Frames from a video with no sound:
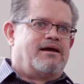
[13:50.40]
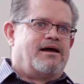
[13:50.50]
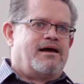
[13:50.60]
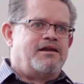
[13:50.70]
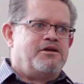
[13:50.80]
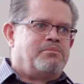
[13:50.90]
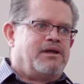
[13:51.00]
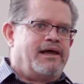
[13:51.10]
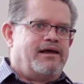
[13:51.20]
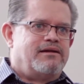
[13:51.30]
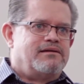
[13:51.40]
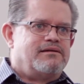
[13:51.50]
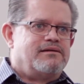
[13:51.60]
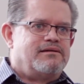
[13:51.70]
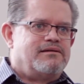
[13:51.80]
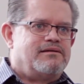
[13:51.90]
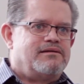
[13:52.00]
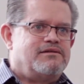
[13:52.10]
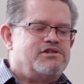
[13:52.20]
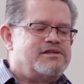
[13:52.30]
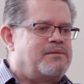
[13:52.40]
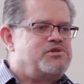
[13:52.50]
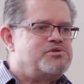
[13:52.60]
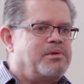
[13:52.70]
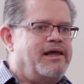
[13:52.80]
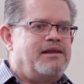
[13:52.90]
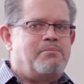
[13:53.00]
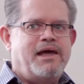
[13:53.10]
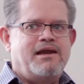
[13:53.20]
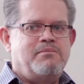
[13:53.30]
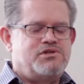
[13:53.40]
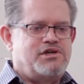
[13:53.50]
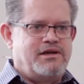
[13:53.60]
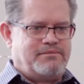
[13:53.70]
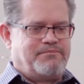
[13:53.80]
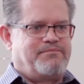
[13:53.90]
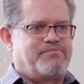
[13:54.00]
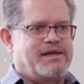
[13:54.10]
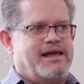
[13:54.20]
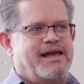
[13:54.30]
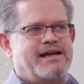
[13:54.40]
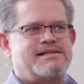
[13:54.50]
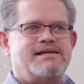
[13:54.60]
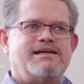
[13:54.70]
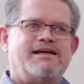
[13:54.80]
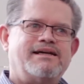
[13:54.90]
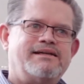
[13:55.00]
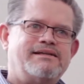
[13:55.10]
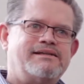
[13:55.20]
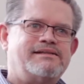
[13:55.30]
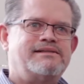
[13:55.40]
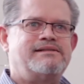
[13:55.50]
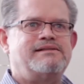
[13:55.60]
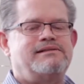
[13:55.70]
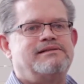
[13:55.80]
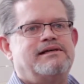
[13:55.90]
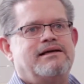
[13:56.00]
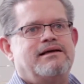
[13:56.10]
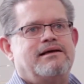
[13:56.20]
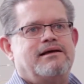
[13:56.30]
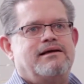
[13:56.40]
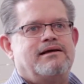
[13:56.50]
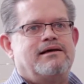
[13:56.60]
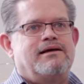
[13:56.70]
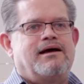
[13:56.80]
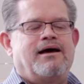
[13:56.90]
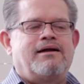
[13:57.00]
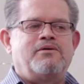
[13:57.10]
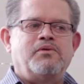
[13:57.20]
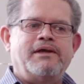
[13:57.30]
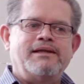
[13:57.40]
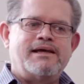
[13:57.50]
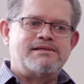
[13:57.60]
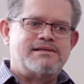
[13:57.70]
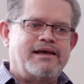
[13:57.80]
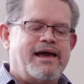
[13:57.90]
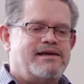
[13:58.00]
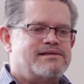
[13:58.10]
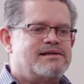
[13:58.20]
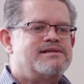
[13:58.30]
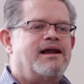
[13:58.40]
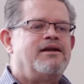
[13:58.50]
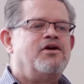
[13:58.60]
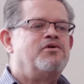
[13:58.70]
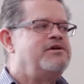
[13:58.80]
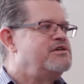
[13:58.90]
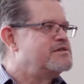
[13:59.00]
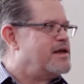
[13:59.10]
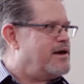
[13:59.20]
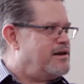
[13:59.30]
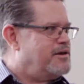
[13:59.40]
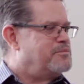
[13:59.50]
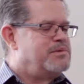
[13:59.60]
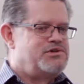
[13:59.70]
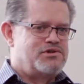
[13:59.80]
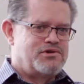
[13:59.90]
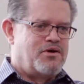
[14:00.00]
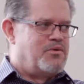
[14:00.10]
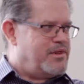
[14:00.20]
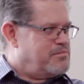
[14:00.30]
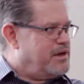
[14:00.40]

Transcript: how do you play it? She said, I'm just playing the penny machine. And I said, I don't think that's the case. I said, I know you just got here, but just go with